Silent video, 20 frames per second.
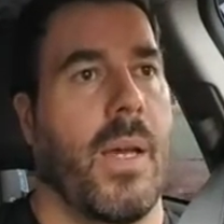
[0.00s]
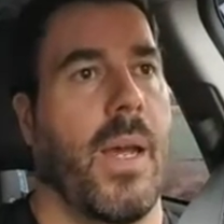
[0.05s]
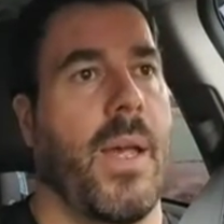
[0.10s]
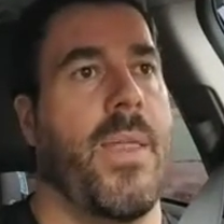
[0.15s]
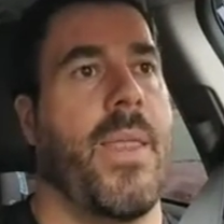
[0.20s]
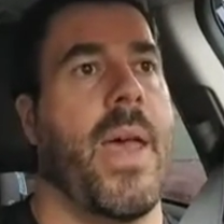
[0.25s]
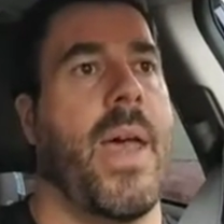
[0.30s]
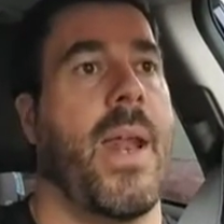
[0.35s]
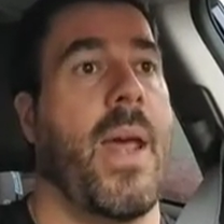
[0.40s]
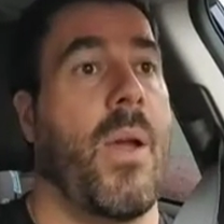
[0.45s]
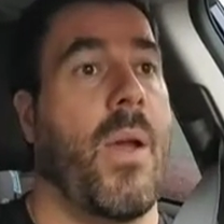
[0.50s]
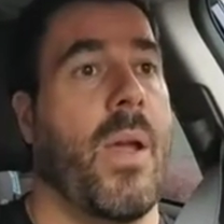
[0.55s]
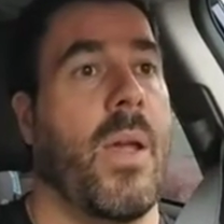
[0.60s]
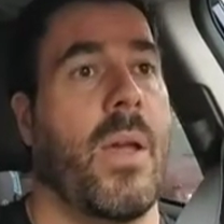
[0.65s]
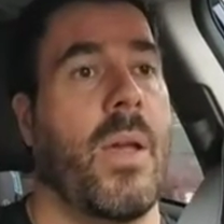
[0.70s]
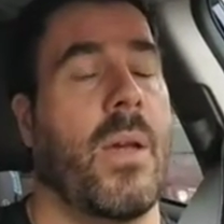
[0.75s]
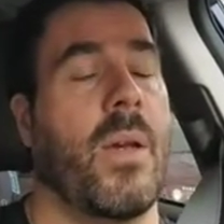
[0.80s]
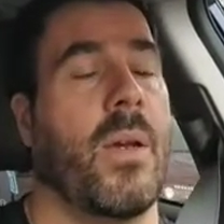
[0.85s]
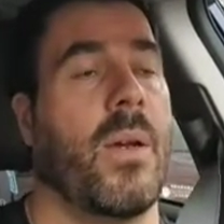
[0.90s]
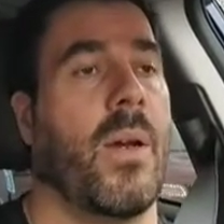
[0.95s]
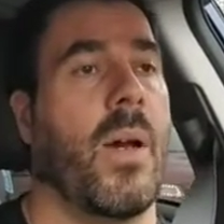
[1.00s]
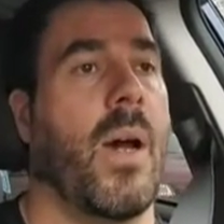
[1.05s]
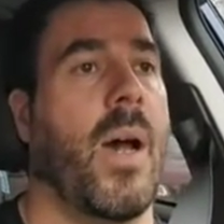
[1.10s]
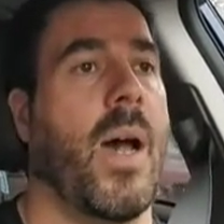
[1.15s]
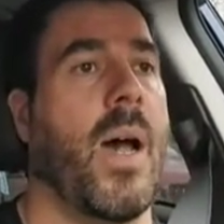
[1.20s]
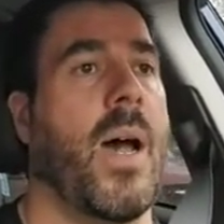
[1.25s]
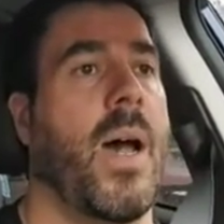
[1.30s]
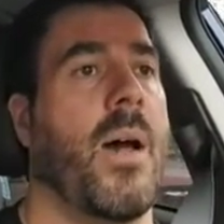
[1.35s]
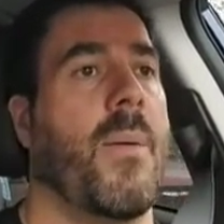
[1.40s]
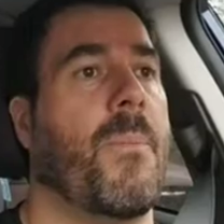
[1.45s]
And then
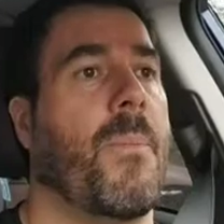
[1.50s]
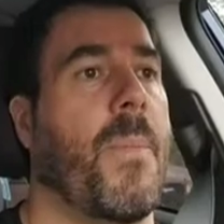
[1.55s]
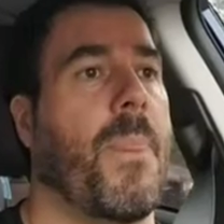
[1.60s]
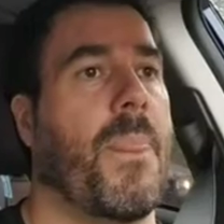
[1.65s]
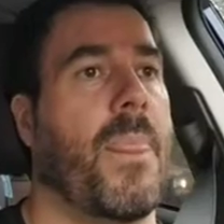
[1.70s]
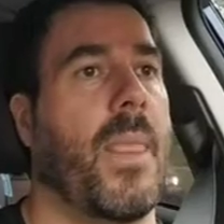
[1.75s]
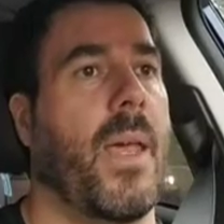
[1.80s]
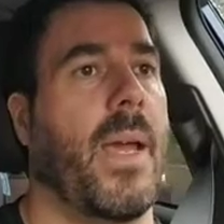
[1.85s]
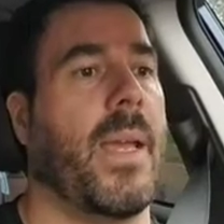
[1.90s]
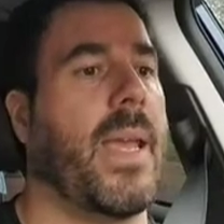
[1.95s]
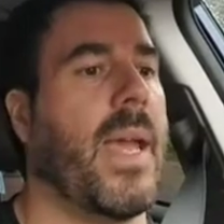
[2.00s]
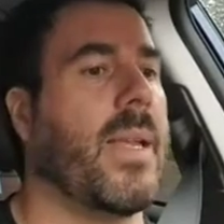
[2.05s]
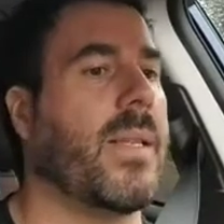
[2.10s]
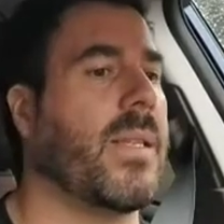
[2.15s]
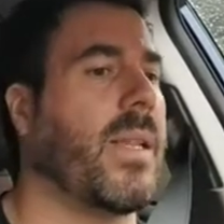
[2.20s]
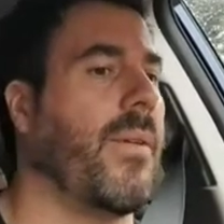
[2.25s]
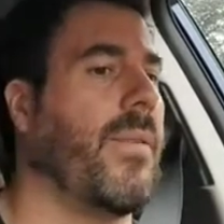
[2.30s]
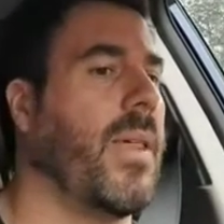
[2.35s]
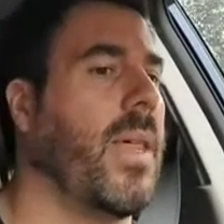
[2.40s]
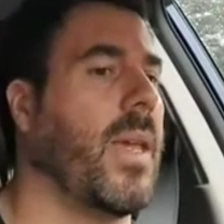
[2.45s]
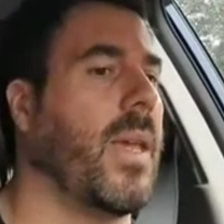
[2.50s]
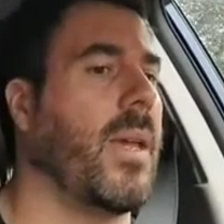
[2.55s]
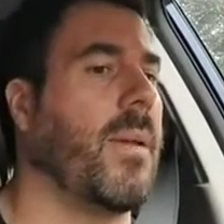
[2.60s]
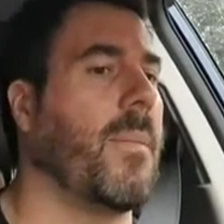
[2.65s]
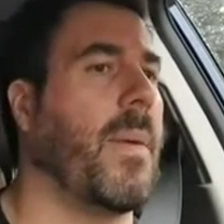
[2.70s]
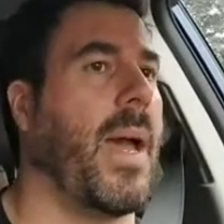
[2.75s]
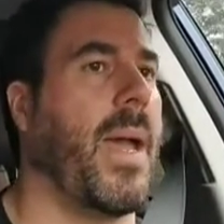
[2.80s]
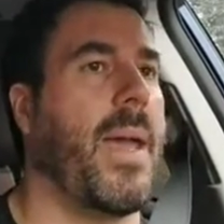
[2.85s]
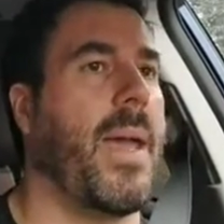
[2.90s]
against everything in my